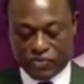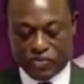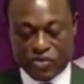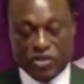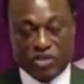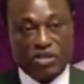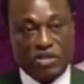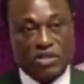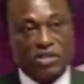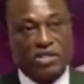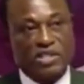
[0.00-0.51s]

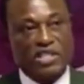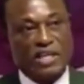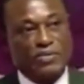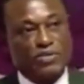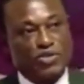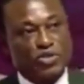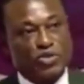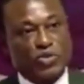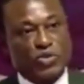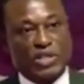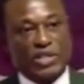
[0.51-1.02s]

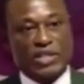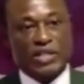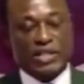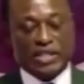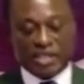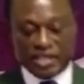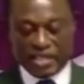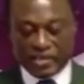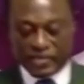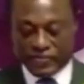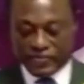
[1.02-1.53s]
Subsequently,
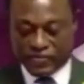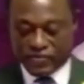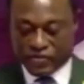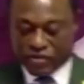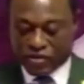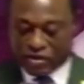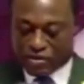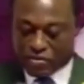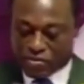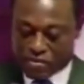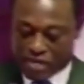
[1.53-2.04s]

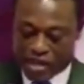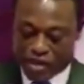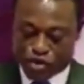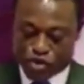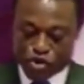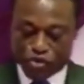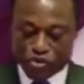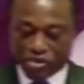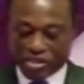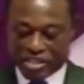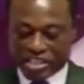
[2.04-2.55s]
by a
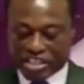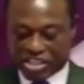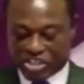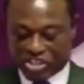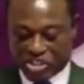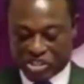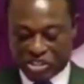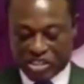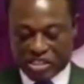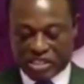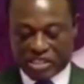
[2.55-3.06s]
communication
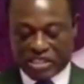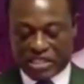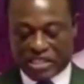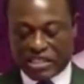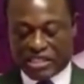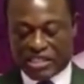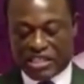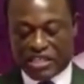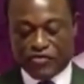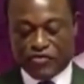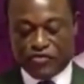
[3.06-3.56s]
dated
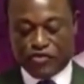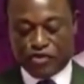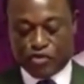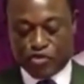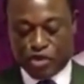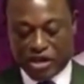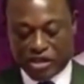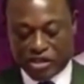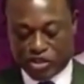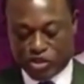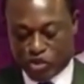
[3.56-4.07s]
10 February
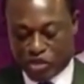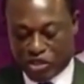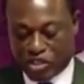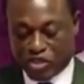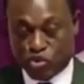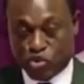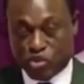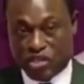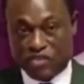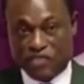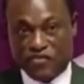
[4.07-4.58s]

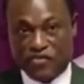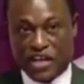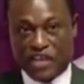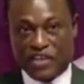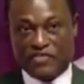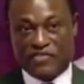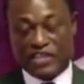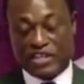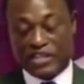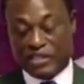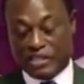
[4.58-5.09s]
2025,
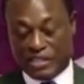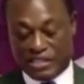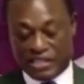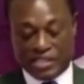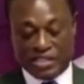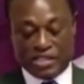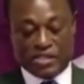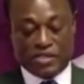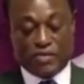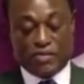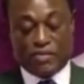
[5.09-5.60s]
that is
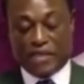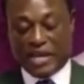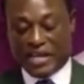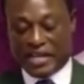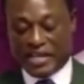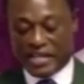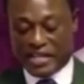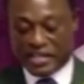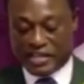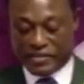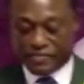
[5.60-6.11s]
just Monday,
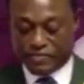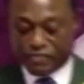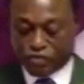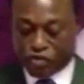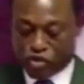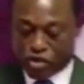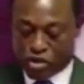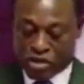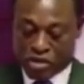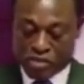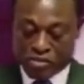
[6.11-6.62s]

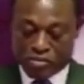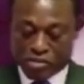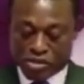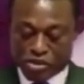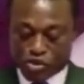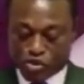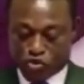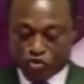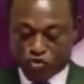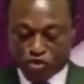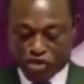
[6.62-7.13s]
Mr.
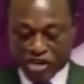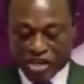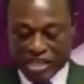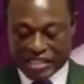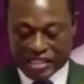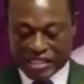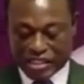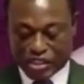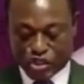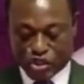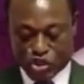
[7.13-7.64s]

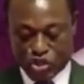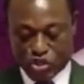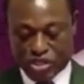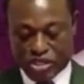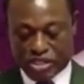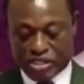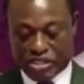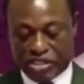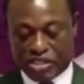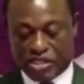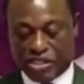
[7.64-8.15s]
OFORI-ATTA's
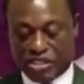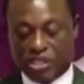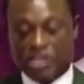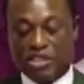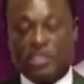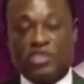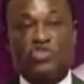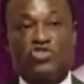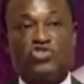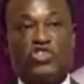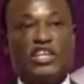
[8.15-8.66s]
lawyers
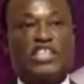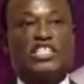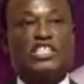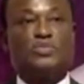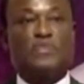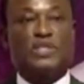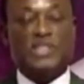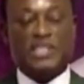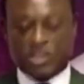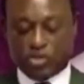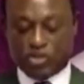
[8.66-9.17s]

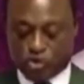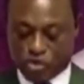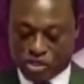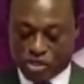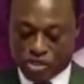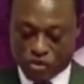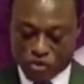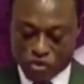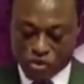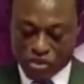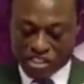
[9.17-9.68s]
transmitted to the
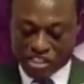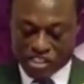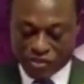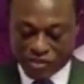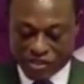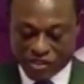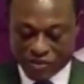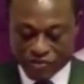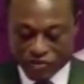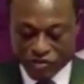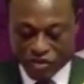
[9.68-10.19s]
OSP
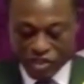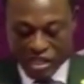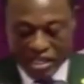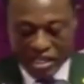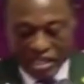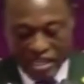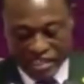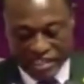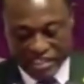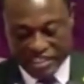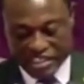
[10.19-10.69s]
a
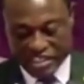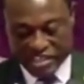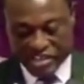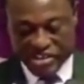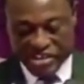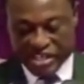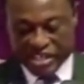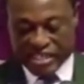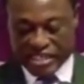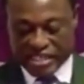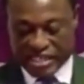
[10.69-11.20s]
generic
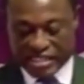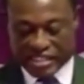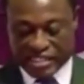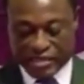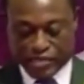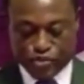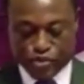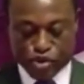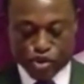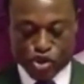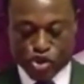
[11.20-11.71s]
letter
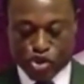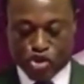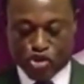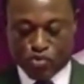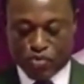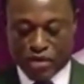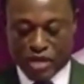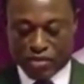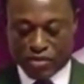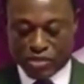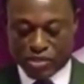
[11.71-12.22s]
procured by
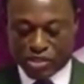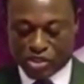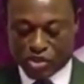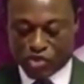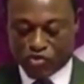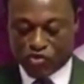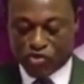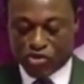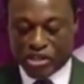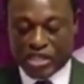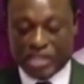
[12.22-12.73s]
Mr.
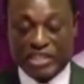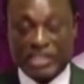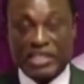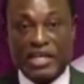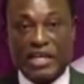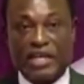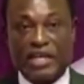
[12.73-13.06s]
OFORI-ATTA